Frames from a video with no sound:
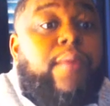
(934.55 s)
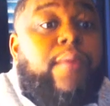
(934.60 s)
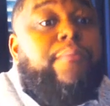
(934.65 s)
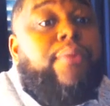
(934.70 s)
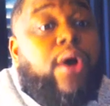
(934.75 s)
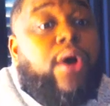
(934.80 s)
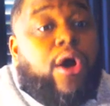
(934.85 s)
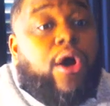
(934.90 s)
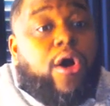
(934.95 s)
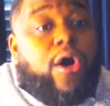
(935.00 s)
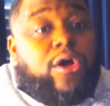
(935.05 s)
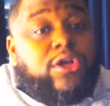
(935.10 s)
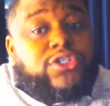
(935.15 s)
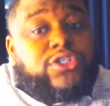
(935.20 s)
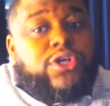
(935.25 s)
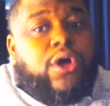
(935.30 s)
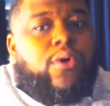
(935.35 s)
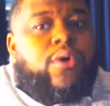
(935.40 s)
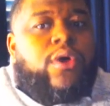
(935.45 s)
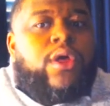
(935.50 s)
But
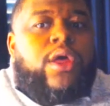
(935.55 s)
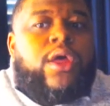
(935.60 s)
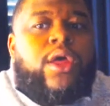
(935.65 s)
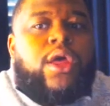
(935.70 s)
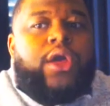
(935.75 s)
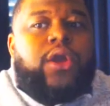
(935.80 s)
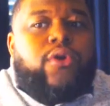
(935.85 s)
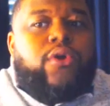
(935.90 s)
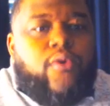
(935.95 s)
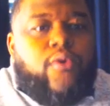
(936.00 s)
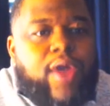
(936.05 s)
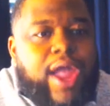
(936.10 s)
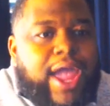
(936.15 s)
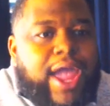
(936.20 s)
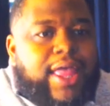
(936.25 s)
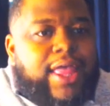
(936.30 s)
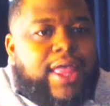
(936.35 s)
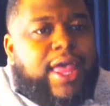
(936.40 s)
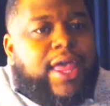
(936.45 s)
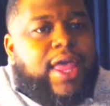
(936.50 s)
also
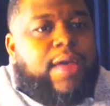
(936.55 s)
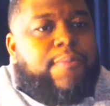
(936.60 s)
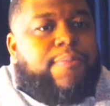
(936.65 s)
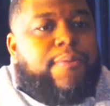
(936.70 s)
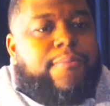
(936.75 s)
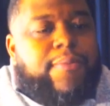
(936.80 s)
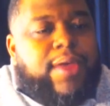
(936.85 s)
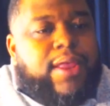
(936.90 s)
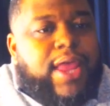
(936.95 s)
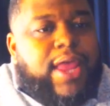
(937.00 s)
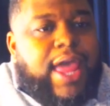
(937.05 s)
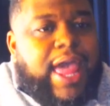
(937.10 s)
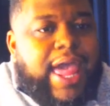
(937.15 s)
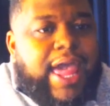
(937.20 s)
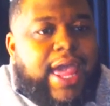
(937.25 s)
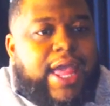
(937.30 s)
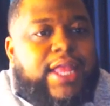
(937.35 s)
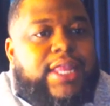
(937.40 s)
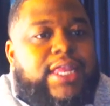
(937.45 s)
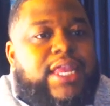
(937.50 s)
create and implement
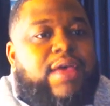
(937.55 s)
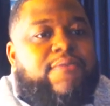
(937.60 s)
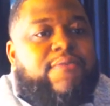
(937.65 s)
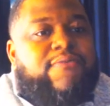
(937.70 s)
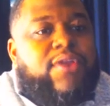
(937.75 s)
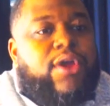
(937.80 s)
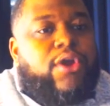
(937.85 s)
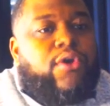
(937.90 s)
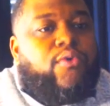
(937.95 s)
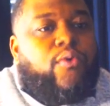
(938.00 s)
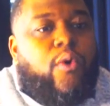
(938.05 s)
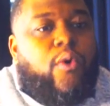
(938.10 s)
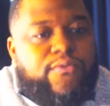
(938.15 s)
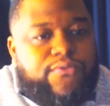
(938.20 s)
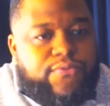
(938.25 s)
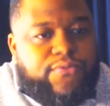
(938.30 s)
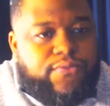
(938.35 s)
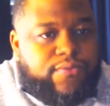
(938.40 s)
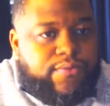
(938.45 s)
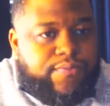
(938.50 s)
a dividend
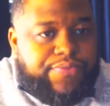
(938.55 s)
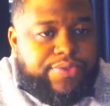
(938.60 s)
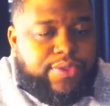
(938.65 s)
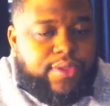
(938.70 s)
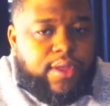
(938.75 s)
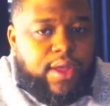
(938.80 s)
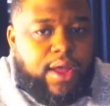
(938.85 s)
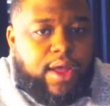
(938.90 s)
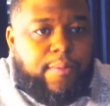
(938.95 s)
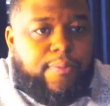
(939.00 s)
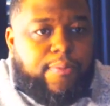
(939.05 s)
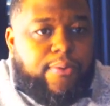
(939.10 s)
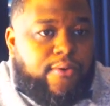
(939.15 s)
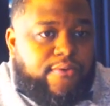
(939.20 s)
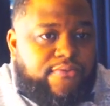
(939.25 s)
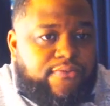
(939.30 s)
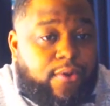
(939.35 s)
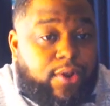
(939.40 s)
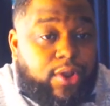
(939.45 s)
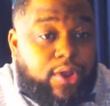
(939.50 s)
growth
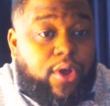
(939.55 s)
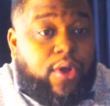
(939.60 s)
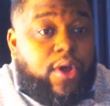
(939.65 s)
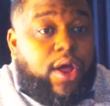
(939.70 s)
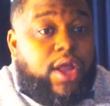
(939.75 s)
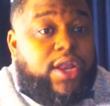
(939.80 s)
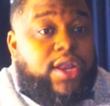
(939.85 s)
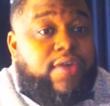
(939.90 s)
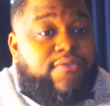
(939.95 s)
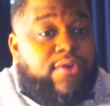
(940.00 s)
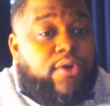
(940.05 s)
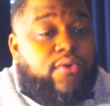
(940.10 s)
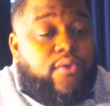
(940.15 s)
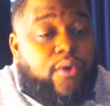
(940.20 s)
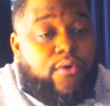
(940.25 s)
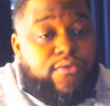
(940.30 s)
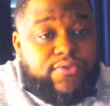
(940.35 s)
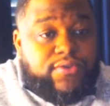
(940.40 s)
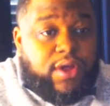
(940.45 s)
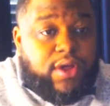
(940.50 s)
portfolio, a dividend
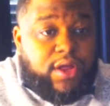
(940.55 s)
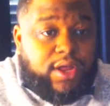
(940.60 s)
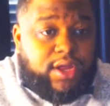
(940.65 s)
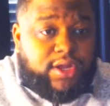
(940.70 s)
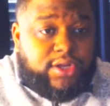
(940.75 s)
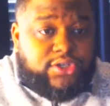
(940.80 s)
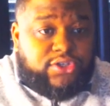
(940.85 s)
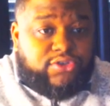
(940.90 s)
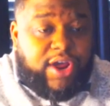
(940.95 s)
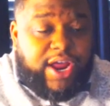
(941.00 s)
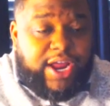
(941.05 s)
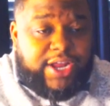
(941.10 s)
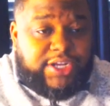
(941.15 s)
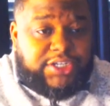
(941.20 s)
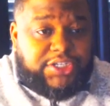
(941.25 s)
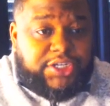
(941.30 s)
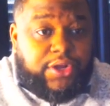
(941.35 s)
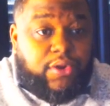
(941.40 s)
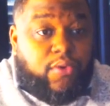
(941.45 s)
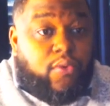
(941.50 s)
growth
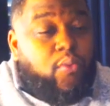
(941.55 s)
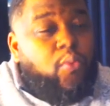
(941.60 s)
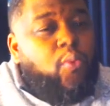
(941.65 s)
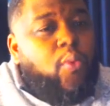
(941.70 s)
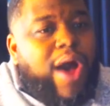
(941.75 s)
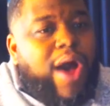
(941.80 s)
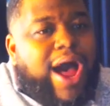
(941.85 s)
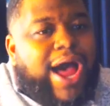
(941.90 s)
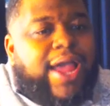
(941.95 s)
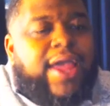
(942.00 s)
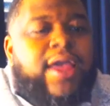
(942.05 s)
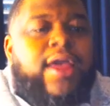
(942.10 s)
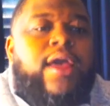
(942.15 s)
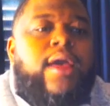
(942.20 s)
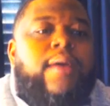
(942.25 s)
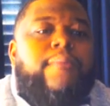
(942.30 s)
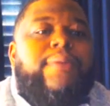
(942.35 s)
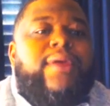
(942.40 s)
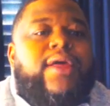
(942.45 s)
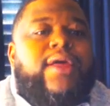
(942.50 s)
strategy. Why?
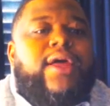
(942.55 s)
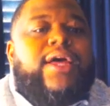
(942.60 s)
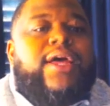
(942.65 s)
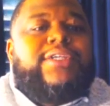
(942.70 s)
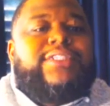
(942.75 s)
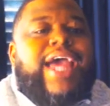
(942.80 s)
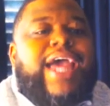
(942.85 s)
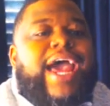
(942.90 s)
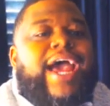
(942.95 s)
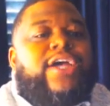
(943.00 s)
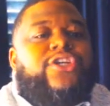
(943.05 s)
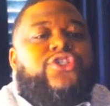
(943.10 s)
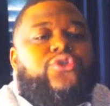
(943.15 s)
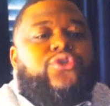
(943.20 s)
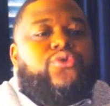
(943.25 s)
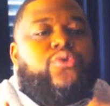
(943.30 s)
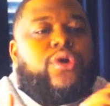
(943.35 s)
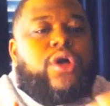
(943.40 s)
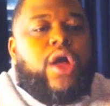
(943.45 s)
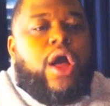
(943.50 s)
Because as
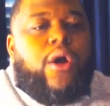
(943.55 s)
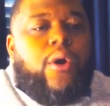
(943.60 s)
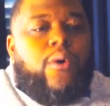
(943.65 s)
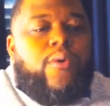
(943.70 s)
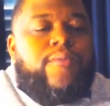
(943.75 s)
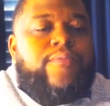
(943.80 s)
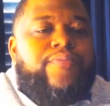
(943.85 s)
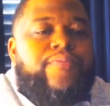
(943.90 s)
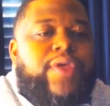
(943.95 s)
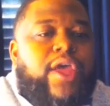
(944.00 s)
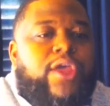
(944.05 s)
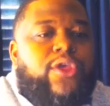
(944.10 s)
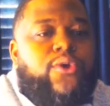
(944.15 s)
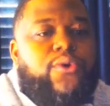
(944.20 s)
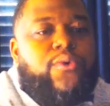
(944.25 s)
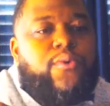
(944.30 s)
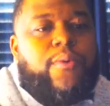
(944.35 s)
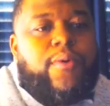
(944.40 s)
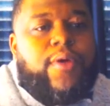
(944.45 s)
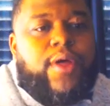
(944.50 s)
you go and
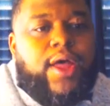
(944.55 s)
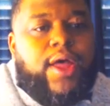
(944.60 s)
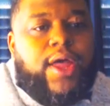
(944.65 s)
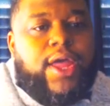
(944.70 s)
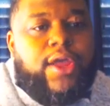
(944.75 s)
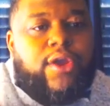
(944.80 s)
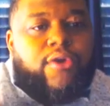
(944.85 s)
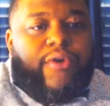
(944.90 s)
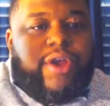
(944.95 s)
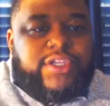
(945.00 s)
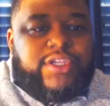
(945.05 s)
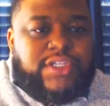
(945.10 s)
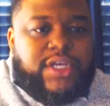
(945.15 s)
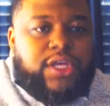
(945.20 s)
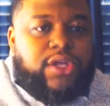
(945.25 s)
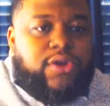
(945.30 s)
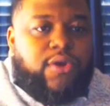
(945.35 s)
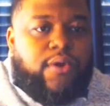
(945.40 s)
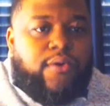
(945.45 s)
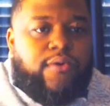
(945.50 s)
you
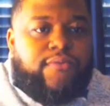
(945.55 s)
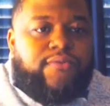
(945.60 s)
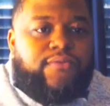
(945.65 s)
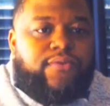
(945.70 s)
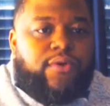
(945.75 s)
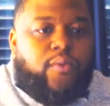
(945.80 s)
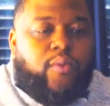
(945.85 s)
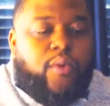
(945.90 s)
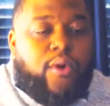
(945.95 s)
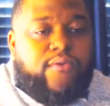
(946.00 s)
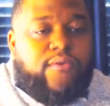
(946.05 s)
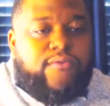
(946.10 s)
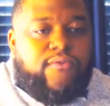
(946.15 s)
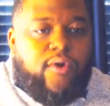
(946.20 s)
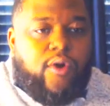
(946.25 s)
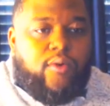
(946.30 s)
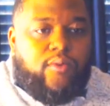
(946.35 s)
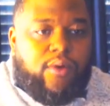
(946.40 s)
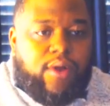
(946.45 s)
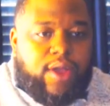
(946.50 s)
increasing your work
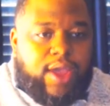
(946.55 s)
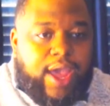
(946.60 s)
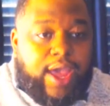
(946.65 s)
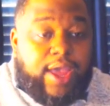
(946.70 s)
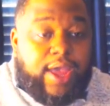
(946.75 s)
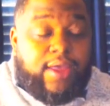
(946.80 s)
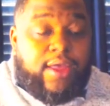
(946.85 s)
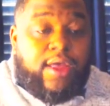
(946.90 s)
401k,